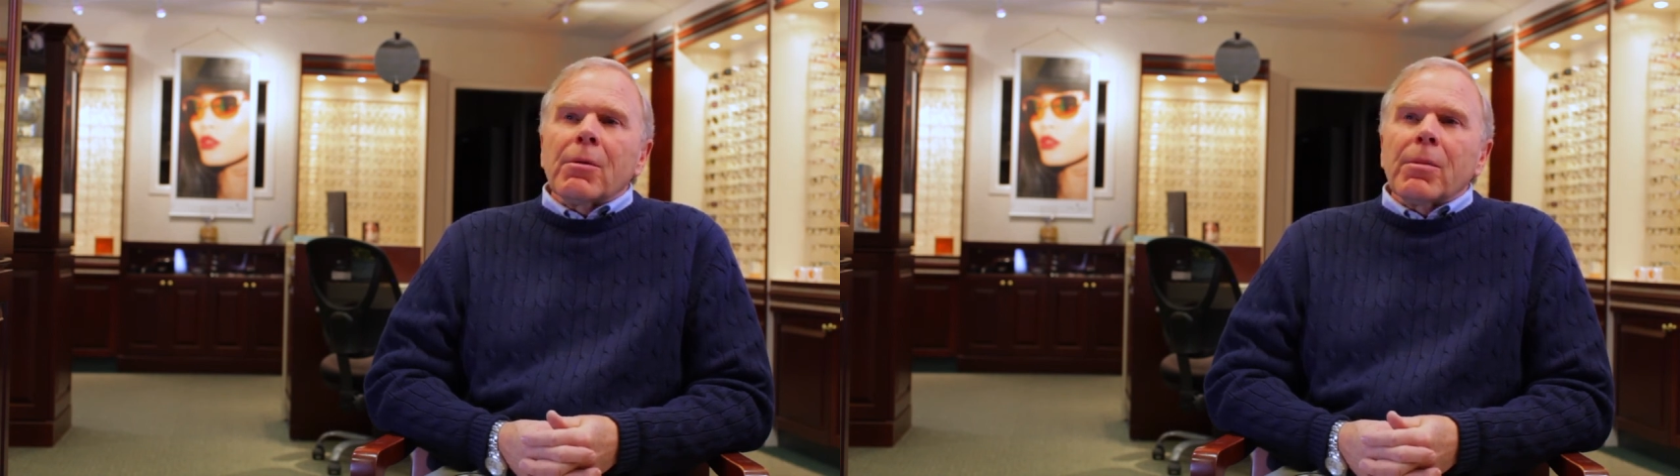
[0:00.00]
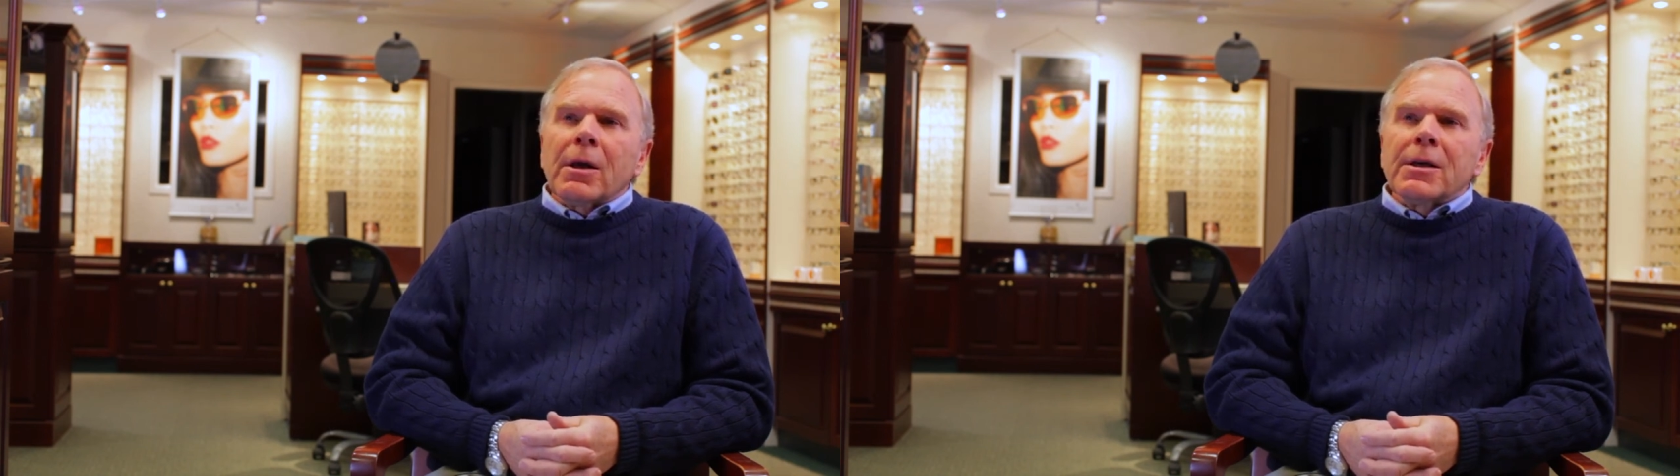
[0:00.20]

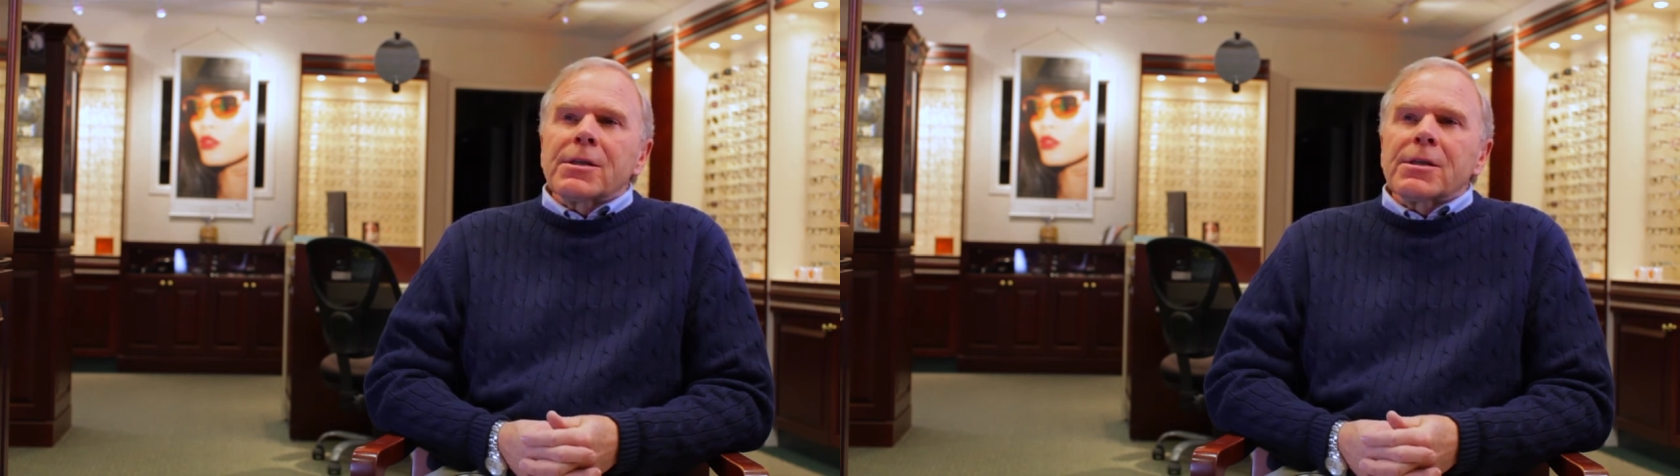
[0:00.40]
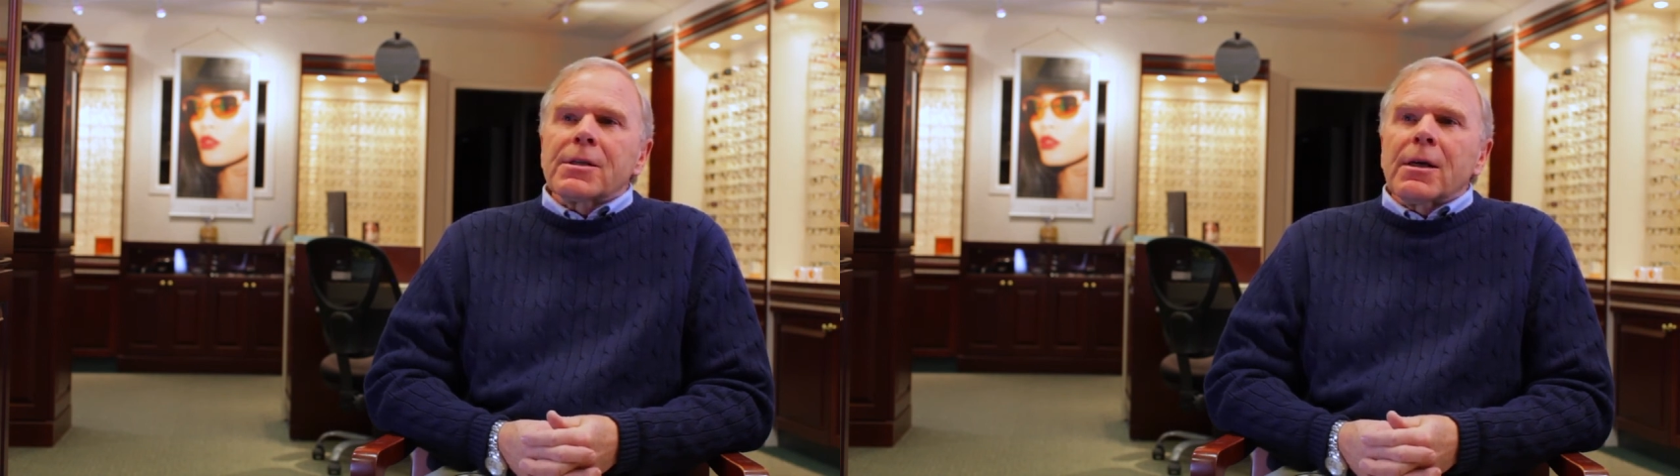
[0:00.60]

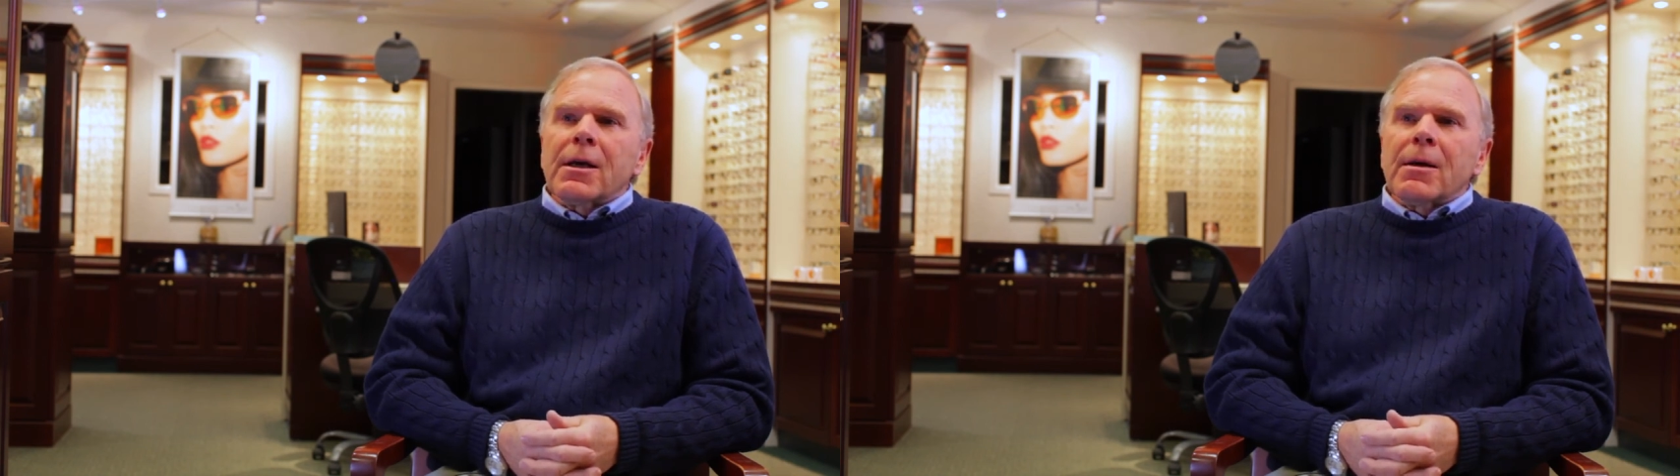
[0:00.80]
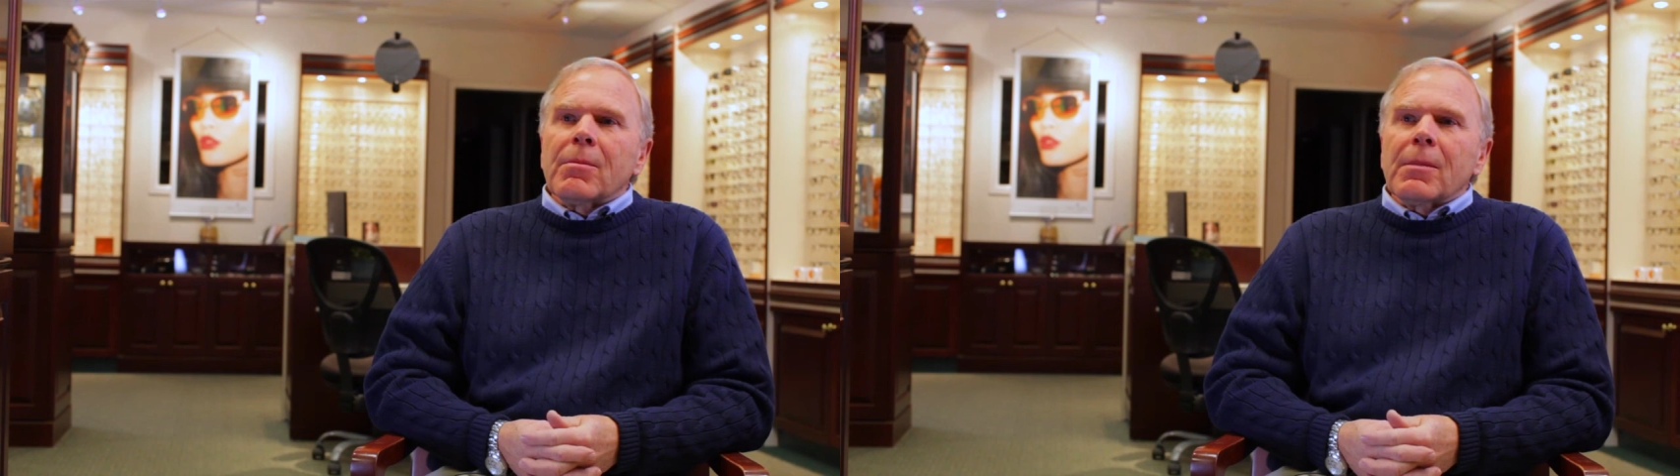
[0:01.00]
place.
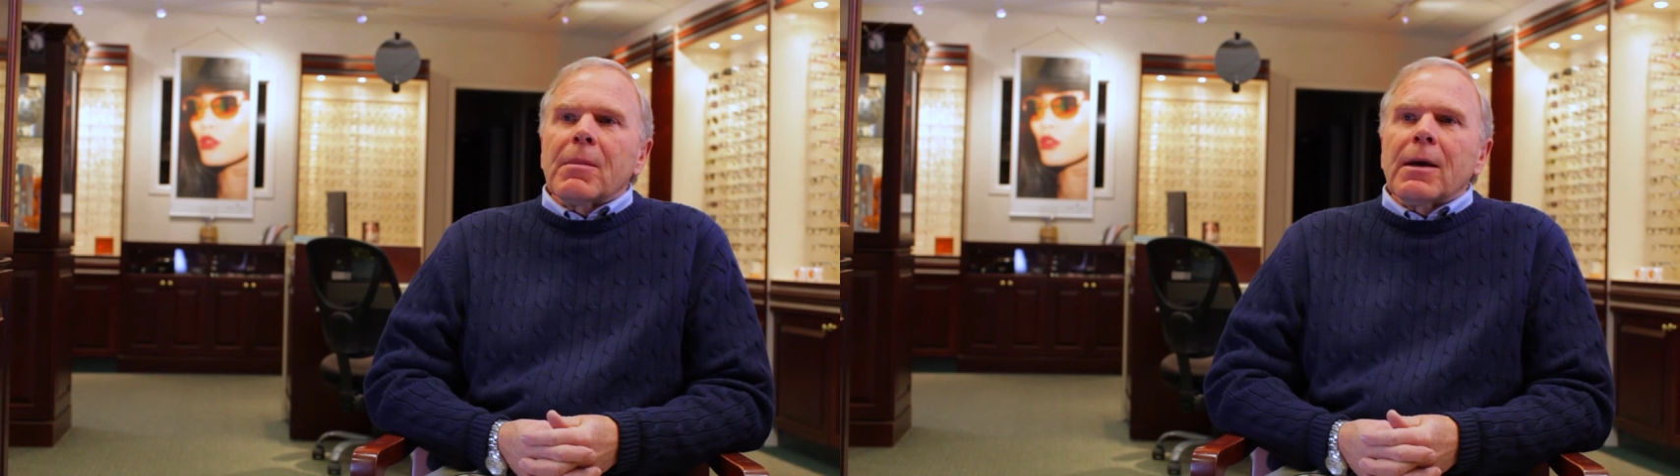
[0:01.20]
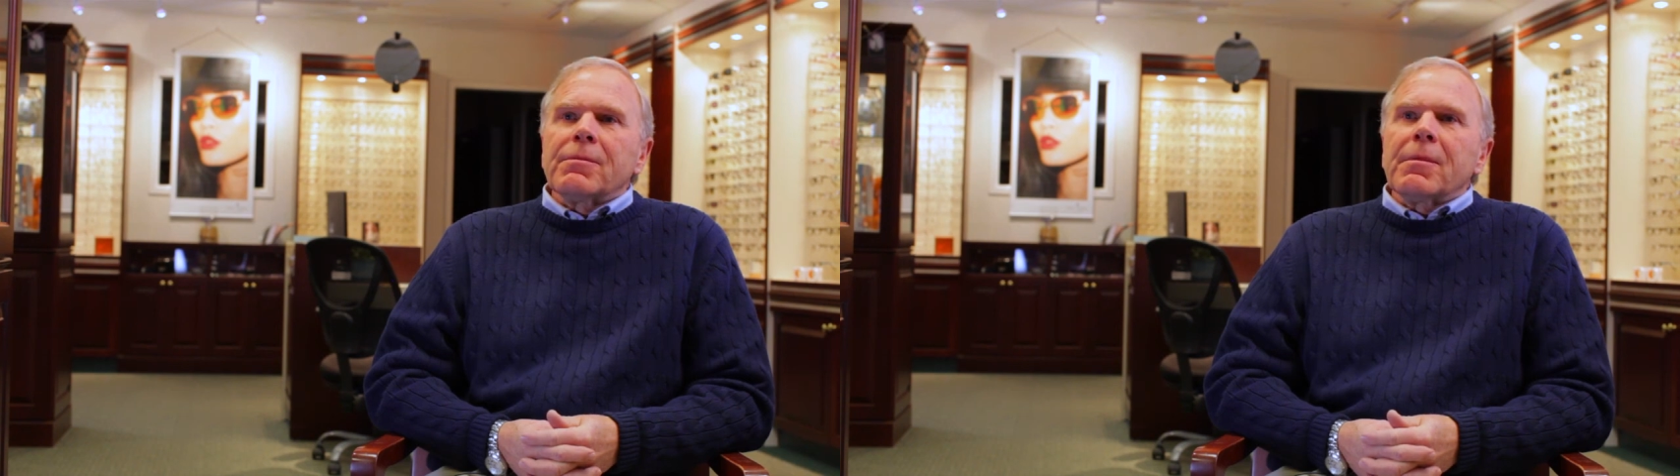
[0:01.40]

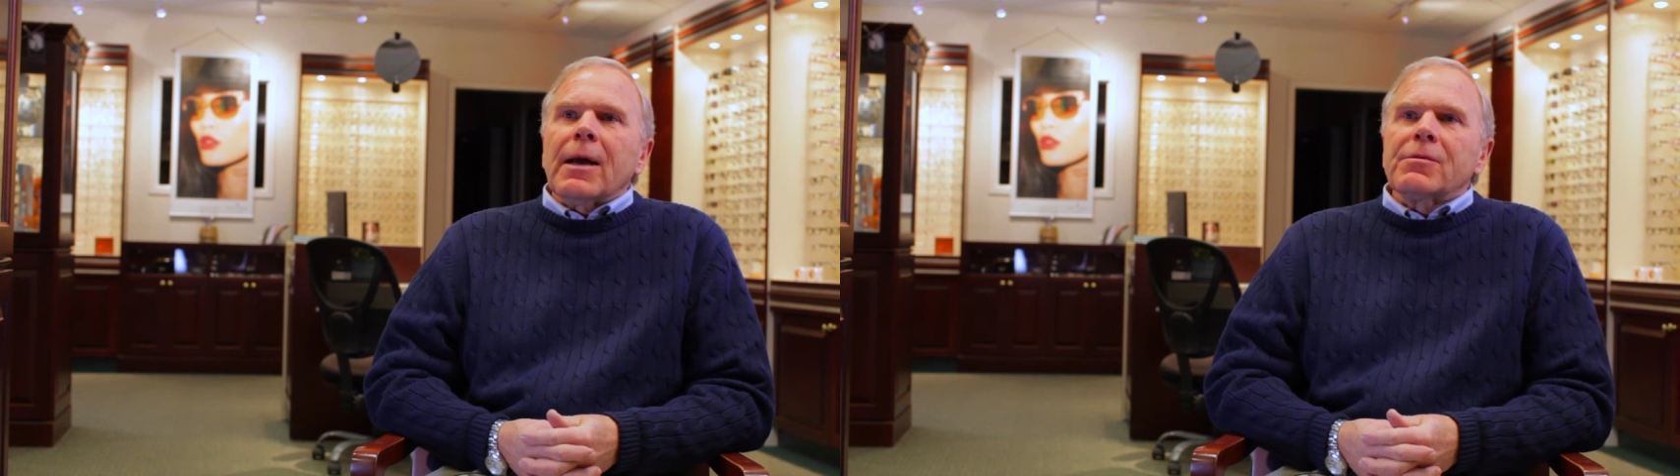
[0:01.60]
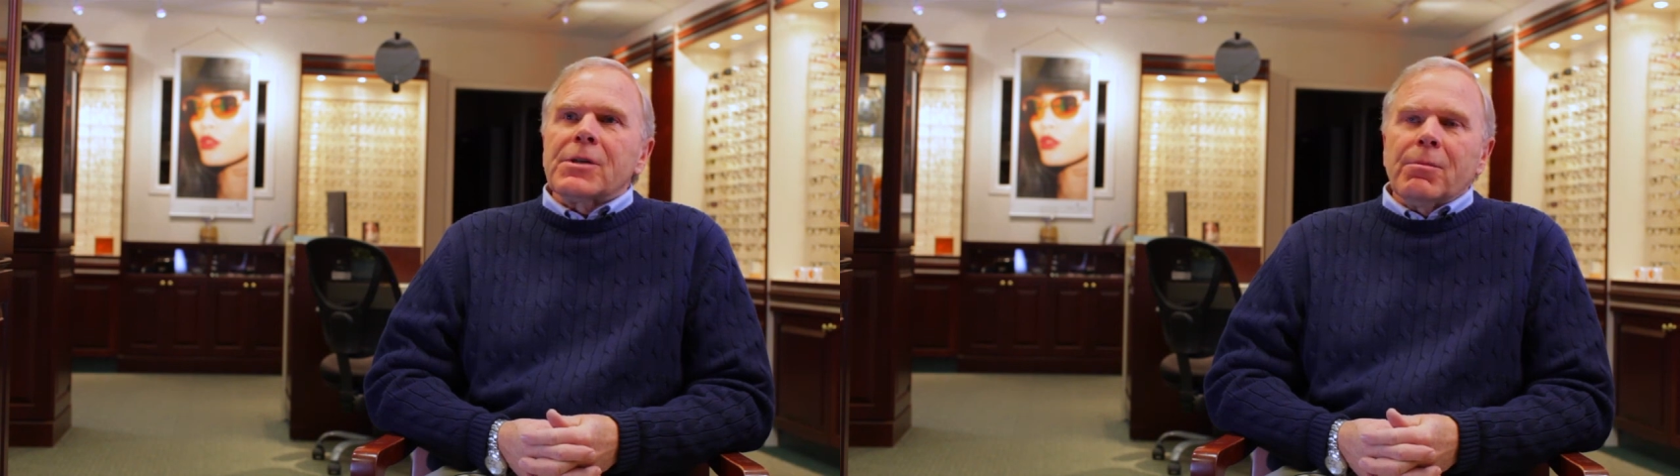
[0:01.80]

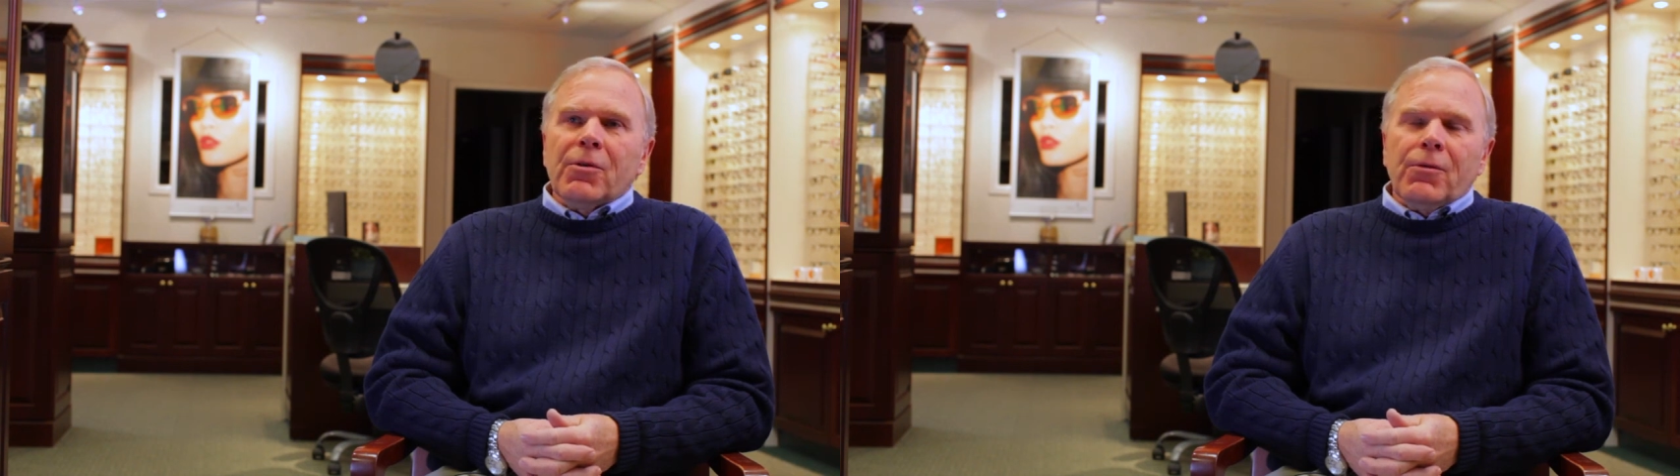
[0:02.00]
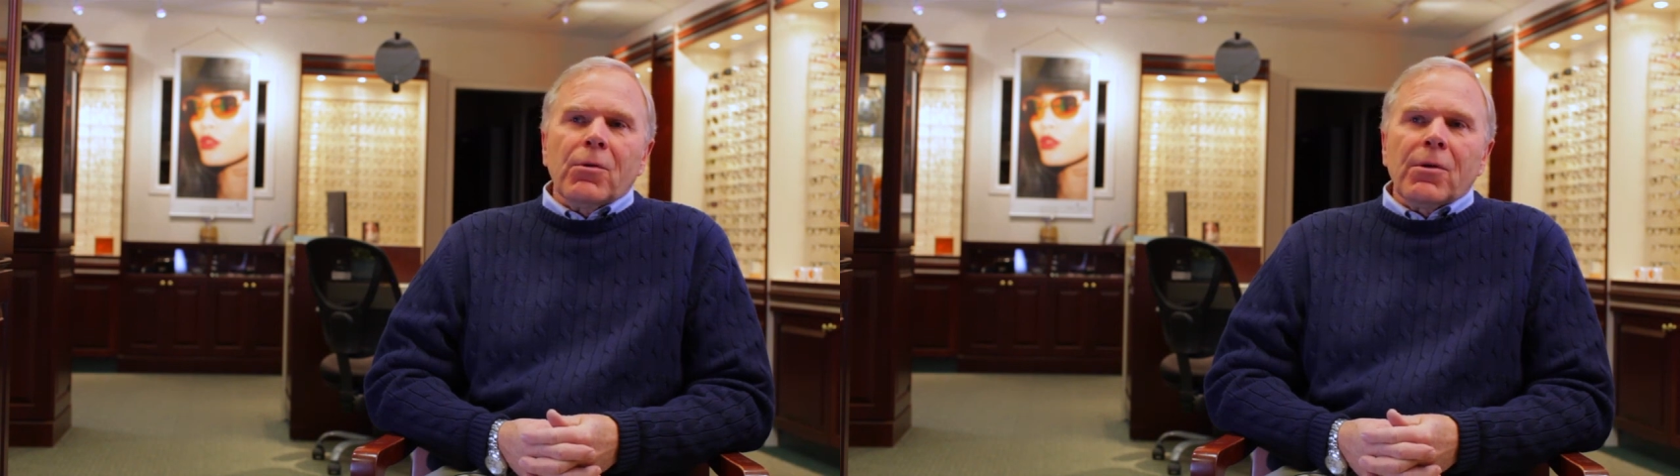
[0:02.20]
I've said
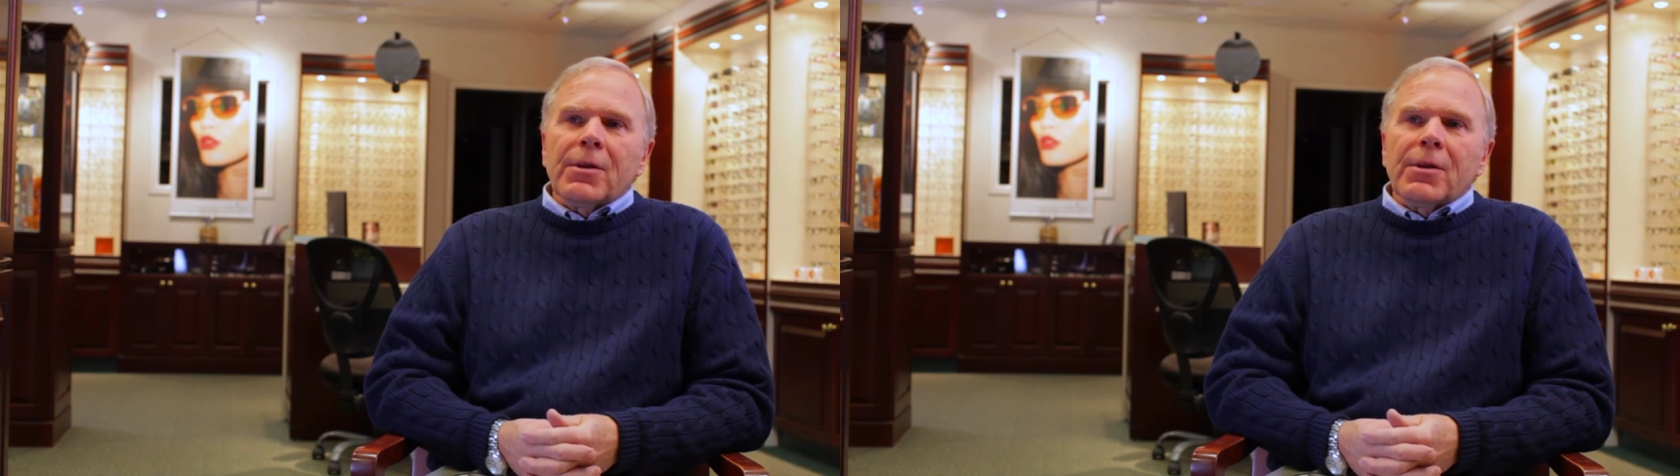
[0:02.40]
before